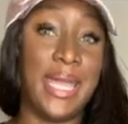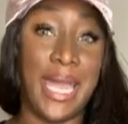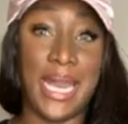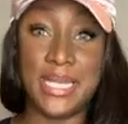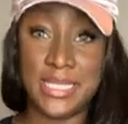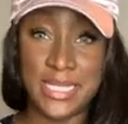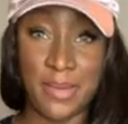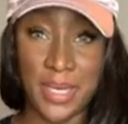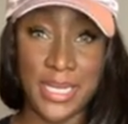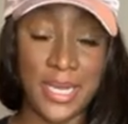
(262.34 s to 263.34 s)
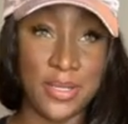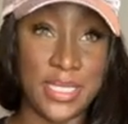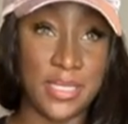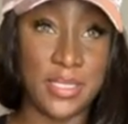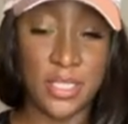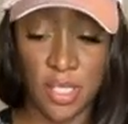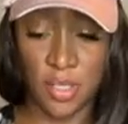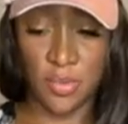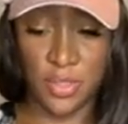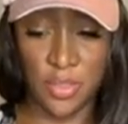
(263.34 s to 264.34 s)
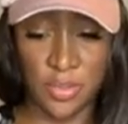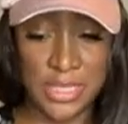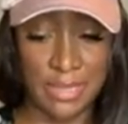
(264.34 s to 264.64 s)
and I didn't take my Claritin, so you're going to see